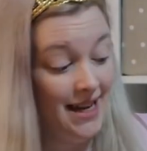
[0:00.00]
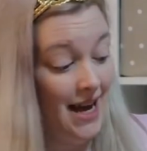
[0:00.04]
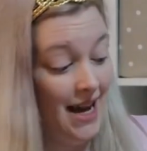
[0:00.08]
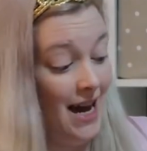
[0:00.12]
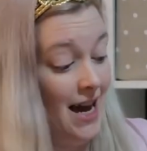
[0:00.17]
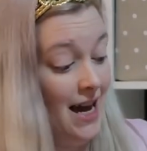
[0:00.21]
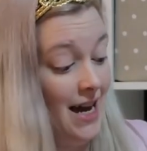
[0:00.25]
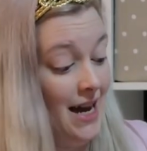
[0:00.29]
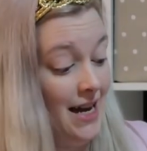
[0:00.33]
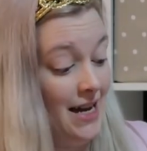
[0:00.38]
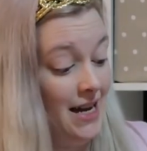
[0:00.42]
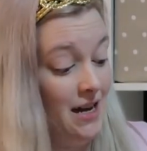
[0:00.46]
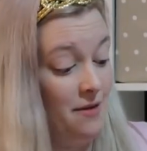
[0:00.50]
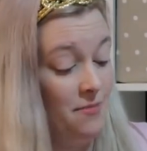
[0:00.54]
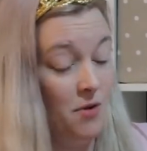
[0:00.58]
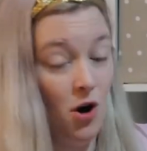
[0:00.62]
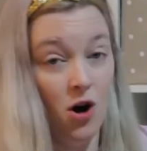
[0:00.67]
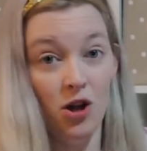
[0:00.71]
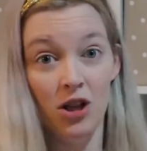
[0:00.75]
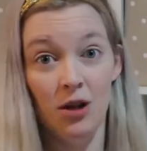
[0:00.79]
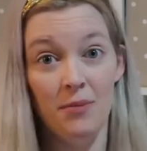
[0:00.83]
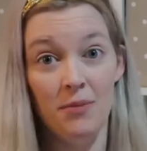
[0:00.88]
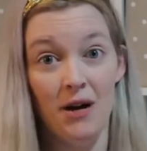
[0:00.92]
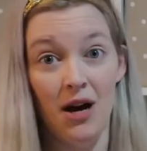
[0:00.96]
I am
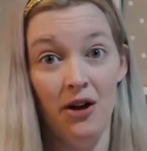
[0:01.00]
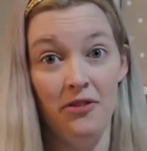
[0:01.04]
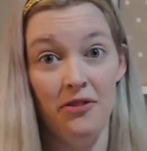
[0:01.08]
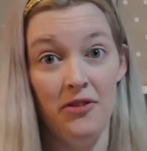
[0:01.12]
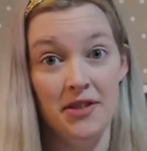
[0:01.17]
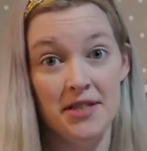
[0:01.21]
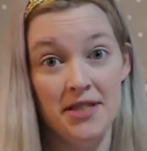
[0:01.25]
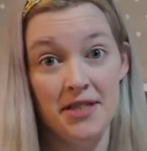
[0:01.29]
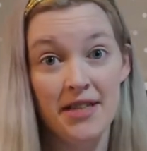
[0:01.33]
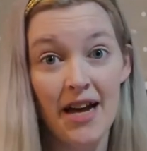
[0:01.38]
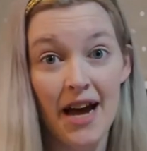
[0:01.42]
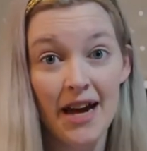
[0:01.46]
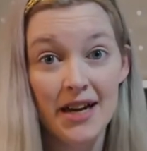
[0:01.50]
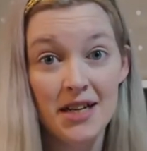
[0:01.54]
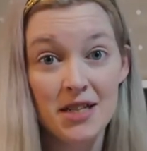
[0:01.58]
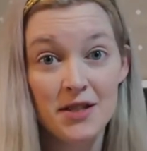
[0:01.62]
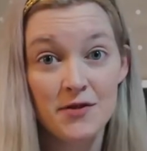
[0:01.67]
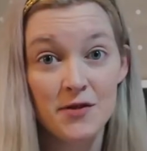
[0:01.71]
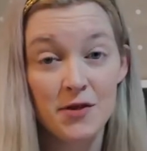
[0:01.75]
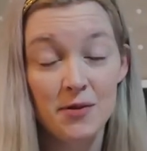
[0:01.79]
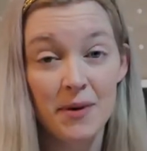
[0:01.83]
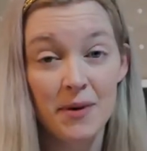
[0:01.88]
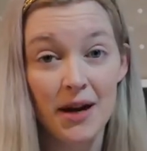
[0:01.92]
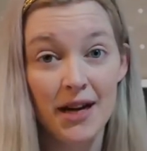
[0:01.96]
all about the snacks
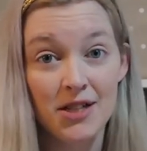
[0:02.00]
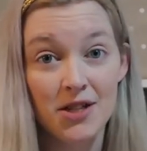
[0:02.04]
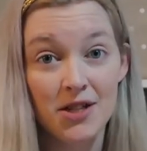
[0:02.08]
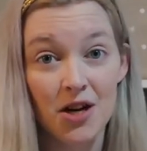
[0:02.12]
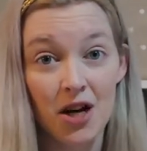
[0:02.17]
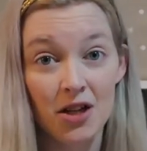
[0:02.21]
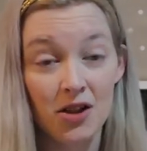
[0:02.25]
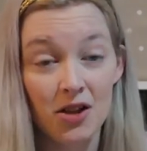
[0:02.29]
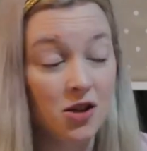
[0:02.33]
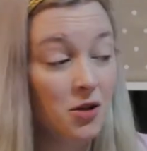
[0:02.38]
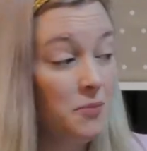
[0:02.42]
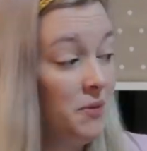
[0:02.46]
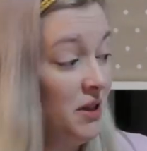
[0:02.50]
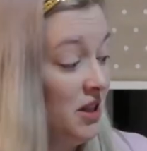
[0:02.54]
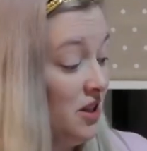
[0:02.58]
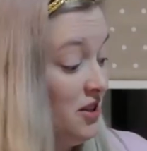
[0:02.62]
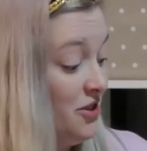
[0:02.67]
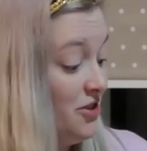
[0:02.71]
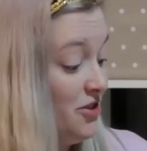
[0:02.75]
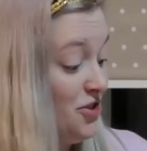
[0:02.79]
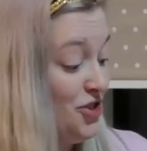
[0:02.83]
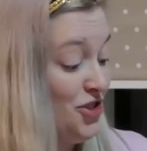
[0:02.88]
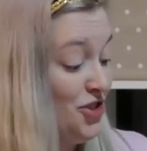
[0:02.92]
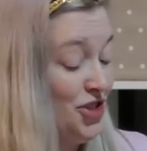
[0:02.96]
for my toddler
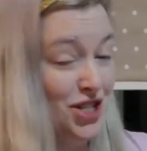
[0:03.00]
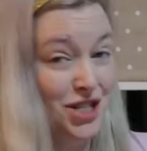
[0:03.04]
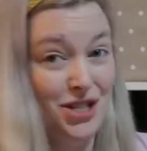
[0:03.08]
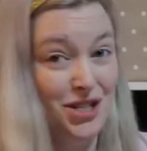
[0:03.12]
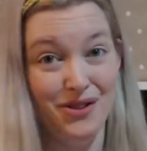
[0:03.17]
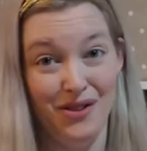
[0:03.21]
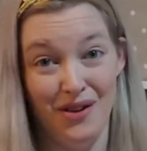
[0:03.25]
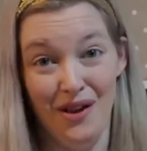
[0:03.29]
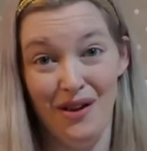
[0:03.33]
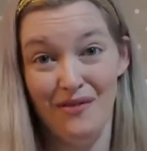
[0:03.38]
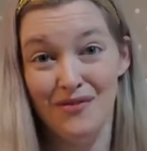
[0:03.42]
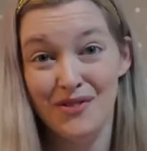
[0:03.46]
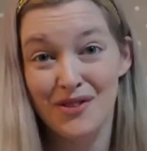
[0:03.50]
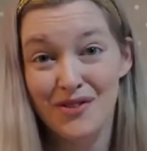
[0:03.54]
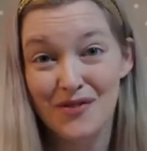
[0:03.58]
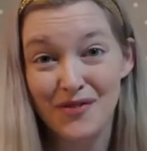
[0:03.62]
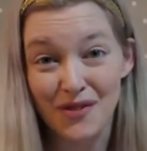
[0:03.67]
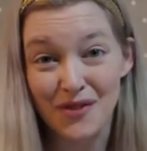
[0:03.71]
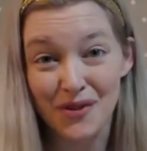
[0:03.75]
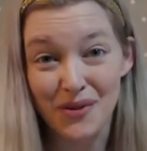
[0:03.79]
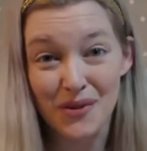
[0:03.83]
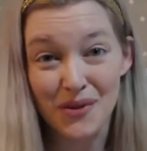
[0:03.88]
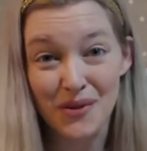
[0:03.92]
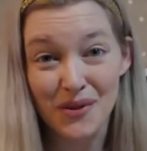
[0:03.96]
because she loves
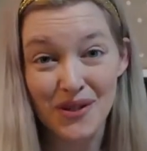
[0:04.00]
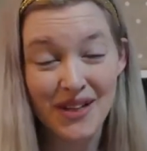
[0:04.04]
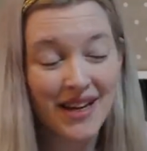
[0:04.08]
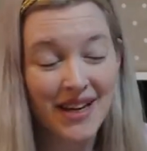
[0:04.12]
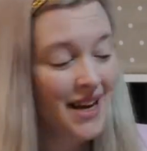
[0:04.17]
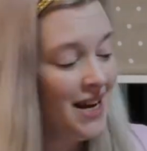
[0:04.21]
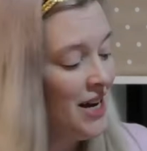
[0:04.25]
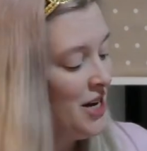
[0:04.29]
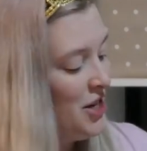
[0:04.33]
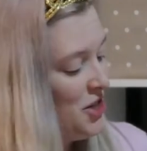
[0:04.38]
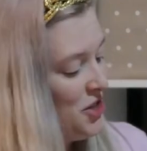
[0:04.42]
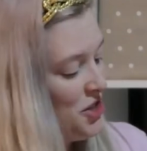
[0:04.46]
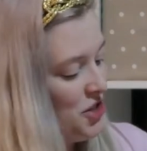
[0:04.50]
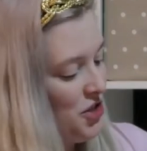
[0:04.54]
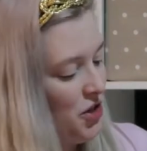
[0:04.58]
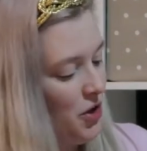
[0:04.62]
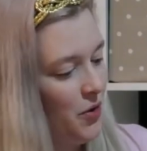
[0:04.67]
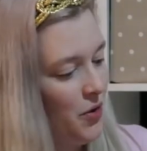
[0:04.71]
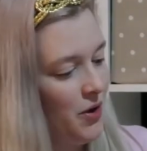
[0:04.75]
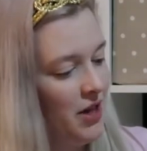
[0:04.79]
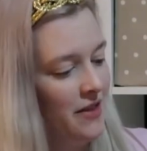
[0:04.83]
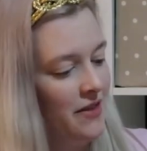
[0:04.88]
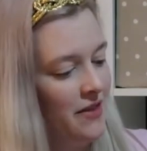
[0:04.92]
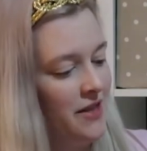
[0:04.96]
food.
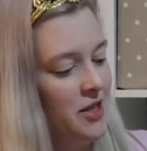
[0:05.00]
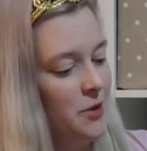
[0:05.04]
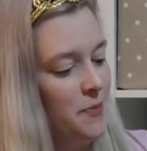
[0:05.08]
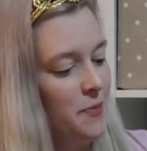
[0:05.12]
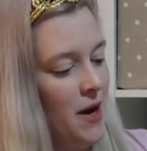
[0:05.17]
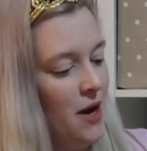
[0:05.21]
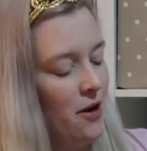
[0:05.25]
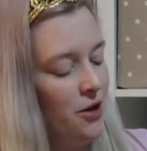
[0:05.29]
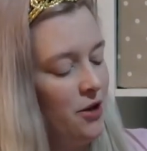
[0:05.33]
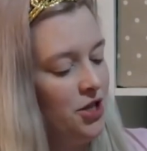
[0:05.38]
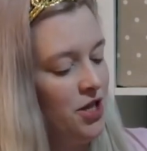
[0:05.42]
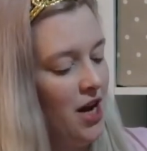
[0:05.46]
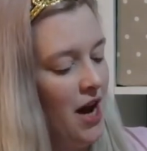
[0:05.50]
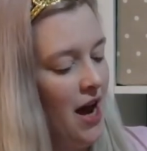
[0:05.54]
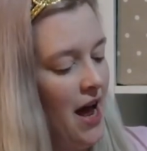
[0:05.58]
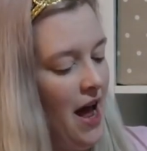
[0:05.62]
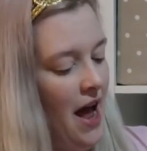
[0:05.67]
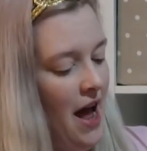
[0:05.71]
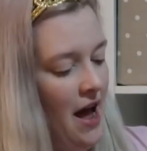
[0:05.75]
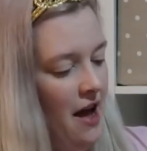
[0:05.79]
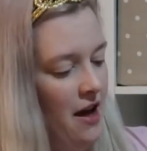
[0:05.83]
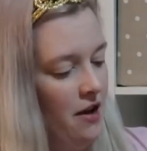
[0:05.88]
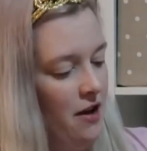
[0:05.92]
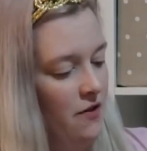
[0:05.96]
So in this pouch, I
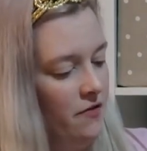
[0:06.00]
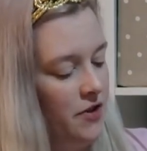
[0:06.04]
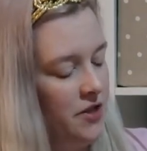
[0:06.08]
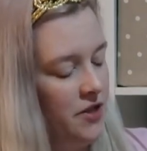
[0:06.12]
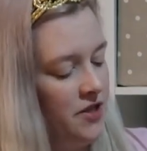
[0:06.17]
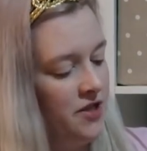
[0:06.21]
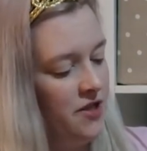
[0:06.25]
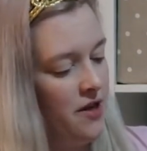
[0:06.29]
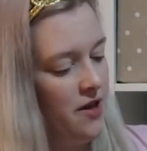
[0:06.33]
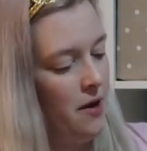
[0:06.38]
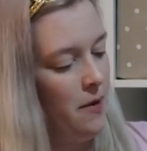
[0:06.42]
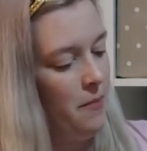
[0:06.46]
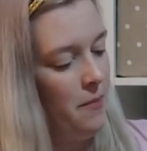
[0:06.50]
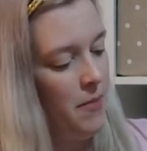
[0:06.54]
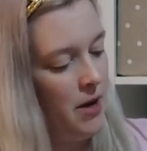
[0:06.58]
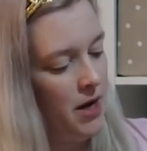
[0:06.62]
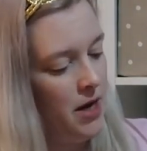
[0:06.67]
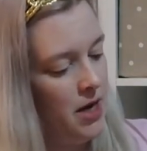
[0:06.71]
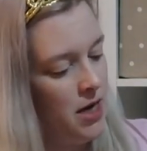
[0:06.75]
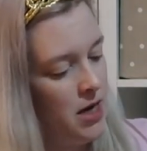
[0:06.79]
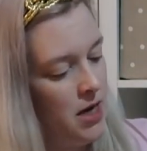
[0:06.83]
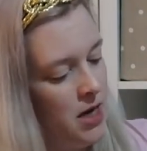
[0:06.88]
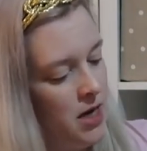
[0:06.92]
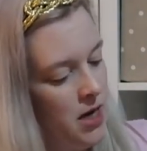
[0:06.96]
have some
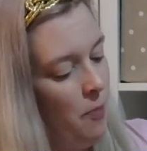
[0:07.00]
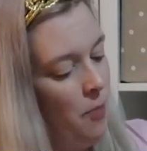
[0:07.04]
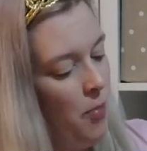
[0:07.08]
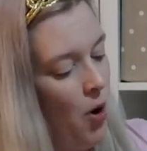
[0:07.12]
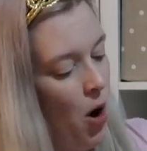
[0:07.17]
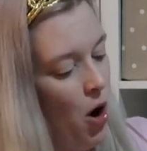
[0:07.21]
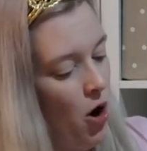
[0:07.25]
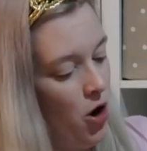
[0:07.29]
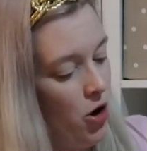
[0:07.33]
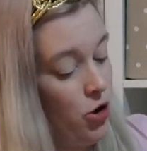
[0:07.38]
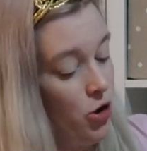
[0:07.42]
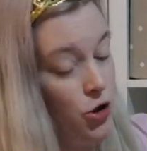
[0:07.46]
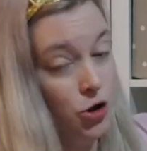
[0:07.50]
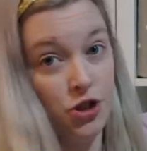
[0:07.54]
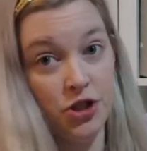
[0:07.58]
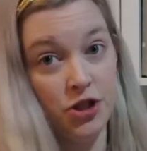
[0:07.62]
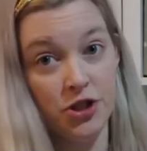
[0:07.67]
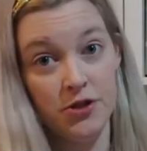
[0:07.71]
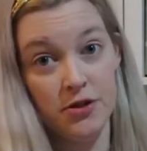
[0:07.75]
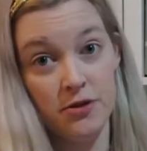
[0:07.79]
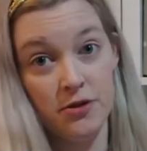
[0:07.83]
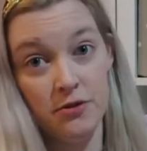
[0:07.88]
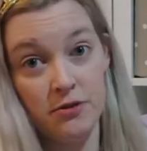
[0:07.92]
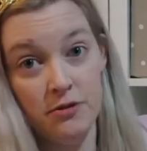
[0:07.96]
bars,
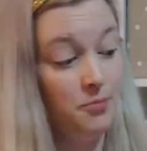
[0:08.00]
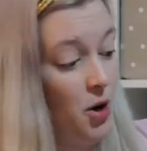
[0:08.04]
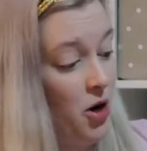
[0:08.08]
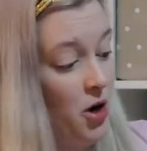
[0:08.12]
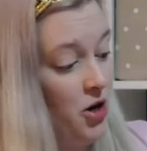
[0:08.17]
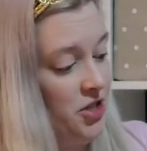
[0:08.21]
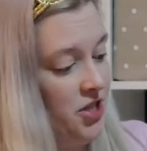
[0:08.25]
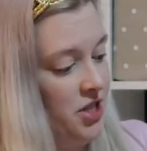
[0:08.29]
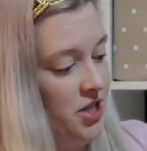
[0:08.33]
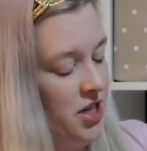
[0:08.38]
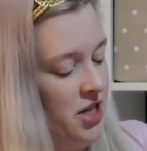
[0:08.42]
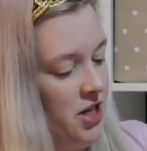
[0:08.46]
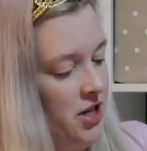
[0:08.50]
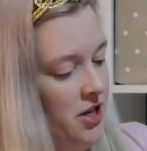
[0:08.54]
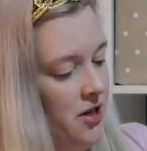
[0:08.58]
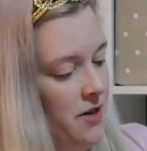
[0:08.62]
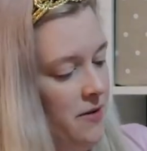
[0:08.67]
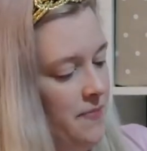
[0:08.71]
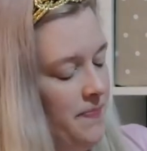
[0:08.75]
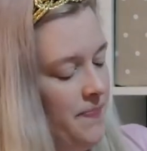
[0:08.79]
bars in here.